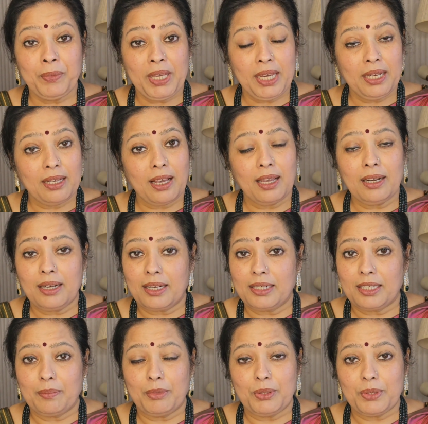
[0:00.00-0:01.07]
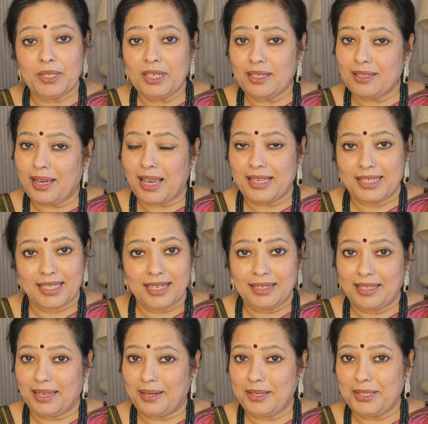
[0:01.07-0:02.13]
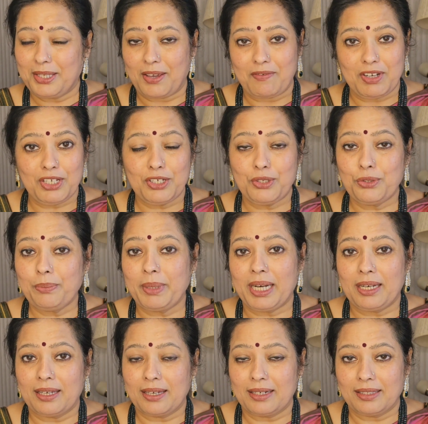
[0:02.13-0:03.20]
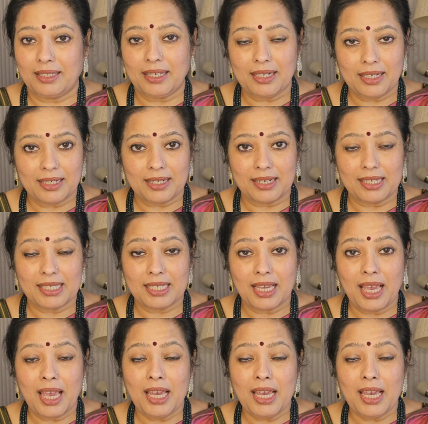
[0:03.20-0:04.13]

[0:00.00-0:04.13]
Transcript: In Carnatic music, I said there are 72 Melakarta ragas.